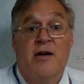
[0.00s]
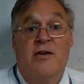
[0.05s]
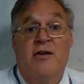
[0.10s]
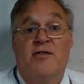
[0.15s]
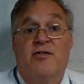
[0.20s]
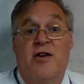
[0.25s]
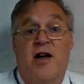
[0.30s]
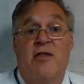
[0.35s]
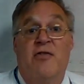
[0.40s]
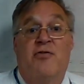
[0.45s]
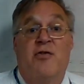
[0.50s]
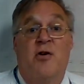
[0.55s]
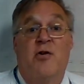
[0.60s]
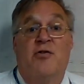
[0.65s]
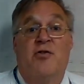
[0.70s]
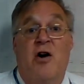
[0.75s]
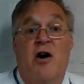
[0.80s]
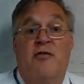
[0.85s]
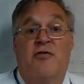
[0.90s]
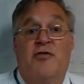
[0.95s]
The sun
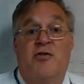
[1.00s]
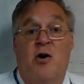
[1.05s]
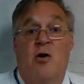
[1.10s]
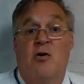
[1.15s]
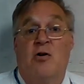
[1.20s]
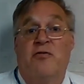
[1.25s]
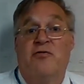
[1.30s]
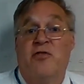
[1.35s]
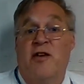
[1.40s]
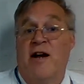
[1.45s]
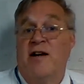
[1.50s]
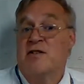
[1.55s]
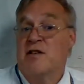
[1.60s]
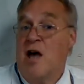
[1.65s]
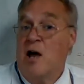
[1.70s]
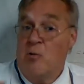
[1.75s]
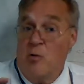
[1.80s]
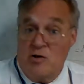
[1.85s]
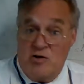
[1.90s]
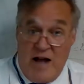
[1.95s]
throws off solar flares,
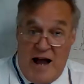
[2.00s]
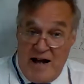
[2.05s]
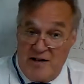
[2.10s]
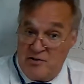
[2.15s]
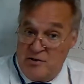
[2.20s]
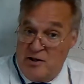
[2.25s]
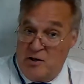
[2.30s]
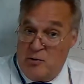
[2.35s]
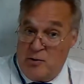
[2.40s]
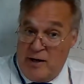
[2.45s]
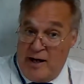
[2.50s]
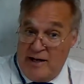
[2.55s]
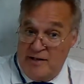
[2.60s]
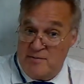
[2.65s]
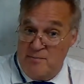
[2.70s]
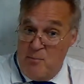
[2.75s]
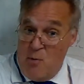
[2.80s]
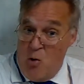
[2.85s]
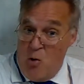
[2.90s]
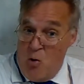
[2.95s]
which actually
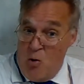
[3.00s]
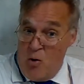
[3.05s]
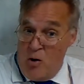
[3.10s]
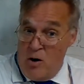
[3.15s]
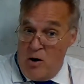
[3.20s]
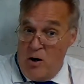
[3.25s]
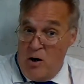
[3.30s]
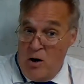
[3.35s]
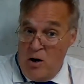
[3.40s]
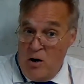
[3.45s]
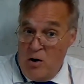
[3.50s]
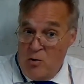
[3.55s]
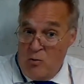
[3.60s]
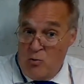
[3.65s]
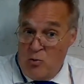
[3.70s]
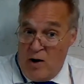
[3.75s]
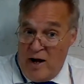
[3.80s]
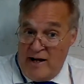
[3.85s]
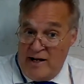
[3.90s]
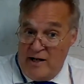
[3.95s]
creates more
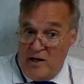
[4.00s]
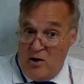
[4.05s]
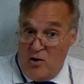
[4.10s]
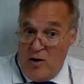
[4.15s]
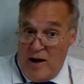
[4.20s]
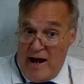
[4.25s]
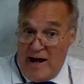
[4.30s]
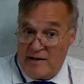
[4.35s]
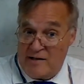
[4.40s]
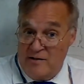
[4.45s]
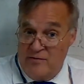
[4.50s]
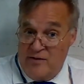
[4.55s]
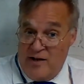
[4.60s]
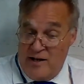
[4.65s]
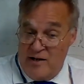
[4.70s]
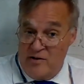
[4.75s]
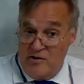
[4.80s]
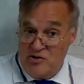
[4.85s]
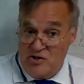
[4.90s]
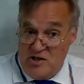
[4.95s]
radioactive
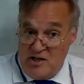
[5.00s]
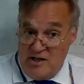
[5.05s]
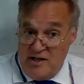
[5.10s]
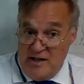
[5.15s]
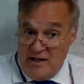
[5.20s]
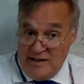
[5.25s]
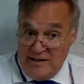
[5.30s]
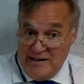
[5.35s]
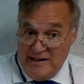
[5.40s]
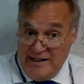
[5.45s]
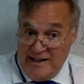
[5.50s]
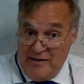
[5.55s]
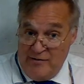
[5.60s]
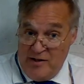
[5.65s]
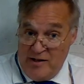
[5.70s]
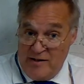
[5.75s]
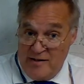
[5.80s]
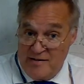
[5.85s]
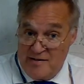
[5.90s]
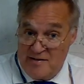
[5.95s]
energy
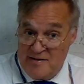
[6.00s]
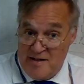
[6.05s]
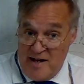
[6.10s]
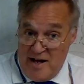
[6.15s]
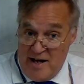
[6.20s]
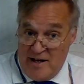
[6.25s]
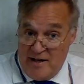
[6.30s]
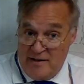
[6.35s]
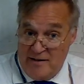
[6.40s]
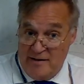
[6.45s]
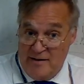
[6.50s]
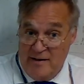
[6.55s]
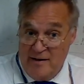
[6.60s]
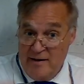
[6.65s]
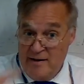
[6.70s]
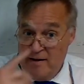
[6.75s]
leaving the sun